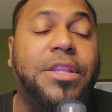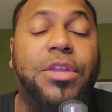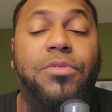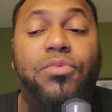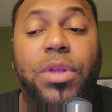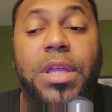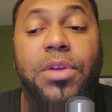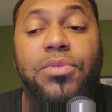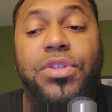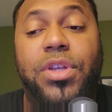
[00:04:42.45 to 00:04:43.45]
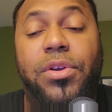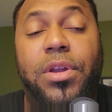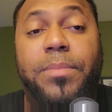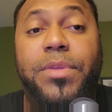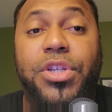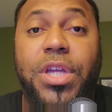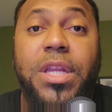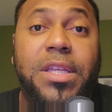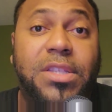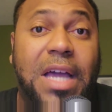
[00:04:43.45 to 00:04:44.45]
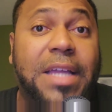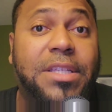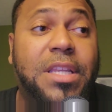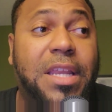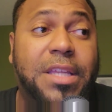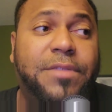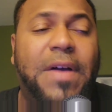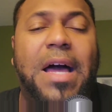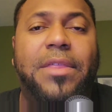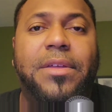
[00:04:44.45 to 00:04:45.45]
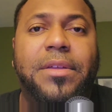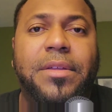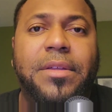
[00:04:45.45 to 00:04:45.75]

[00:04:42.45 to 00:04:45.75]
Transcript: And then really who's stirring up the shit is Tyson and his father.